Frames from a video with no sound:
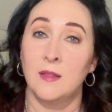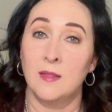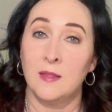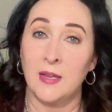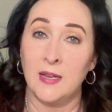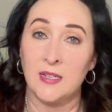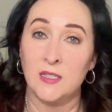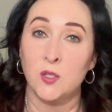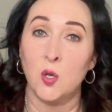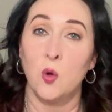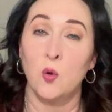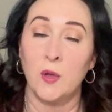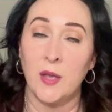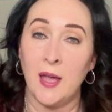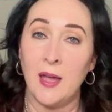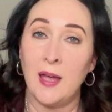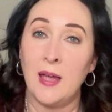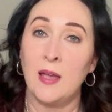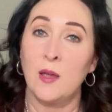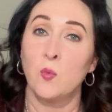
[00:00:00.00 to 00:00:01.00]
that it's
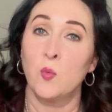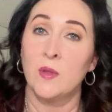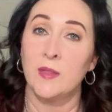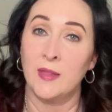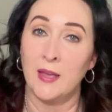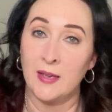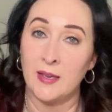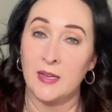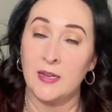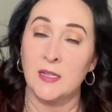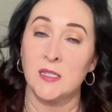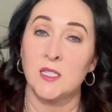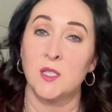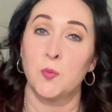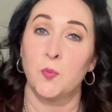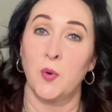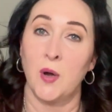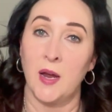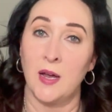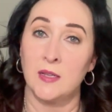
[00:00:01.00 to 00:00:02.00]
okay when they can
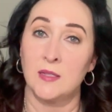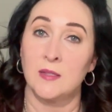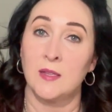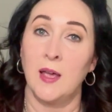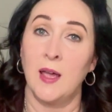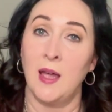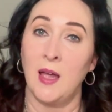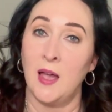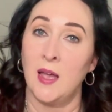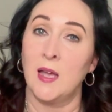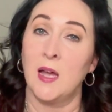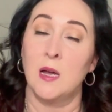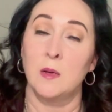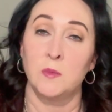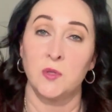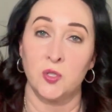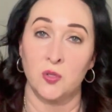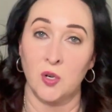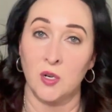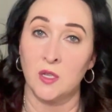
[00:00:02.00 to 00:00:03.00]
express, hey, I'm
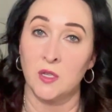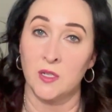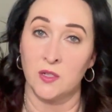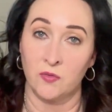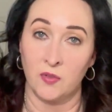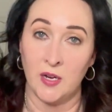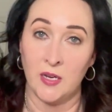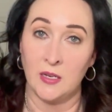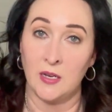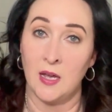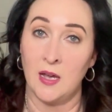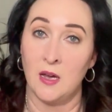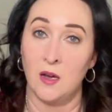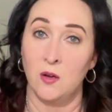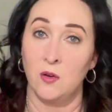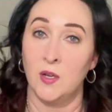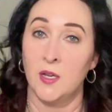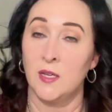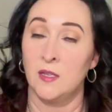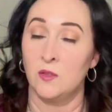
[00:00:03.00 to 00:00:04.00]
struggling right
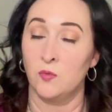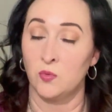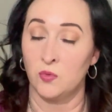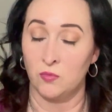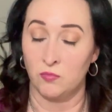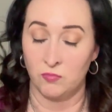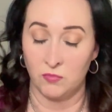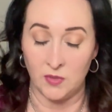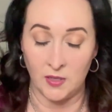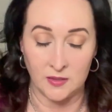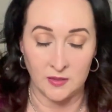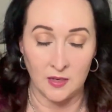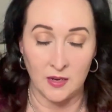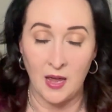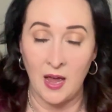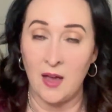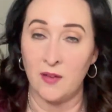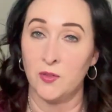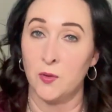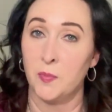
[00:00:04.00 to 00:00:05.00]
now. It doesn't
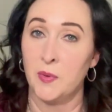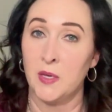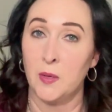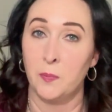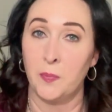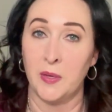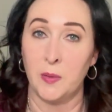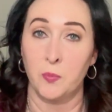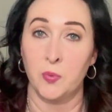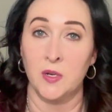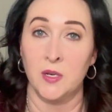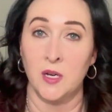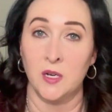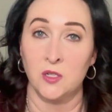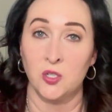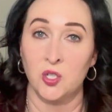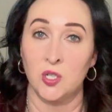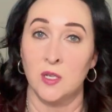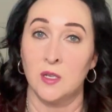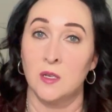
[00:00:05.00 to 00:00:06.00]
have to be a big
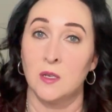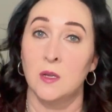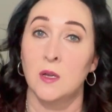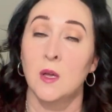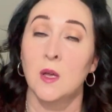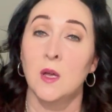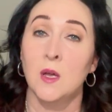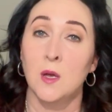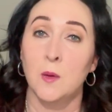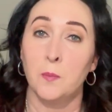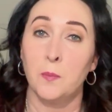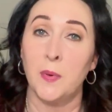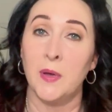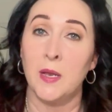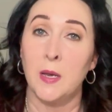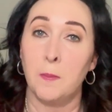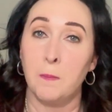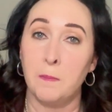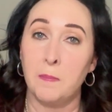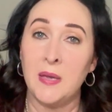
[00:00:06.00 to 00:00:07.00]
production,
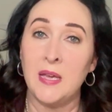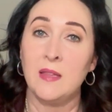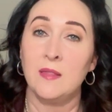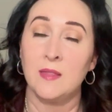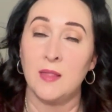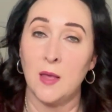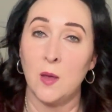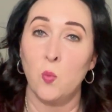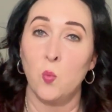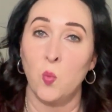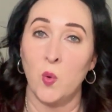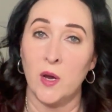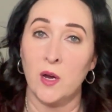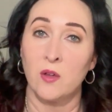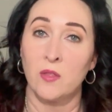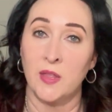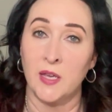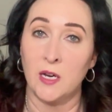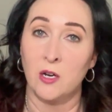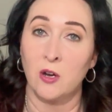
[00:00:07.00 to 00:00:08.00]
but meet them
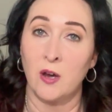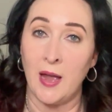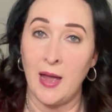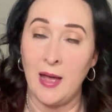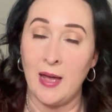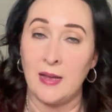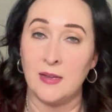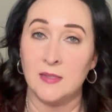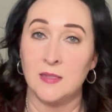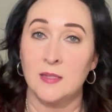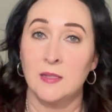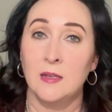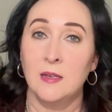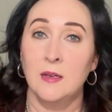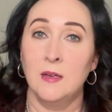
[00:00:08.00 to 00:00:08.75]
where they're at.